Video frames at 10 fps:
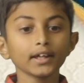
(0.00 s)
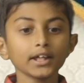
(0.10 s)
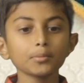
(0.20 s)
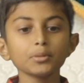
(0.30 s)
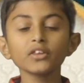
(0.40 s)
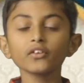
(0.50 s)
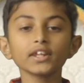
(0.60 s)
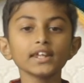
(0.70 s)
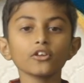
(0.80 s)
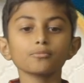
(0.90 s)
It means that
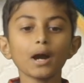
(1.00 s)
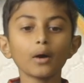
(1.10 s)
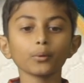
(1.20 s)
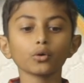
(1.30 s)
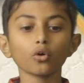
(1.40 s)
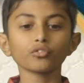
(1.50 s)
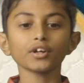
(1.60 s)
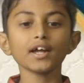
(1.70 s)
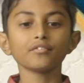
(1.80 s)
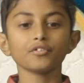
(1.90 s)
He has power
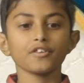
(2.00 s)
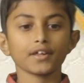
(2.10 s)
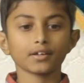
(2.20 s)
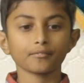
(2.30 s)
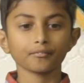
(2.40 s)
over everything.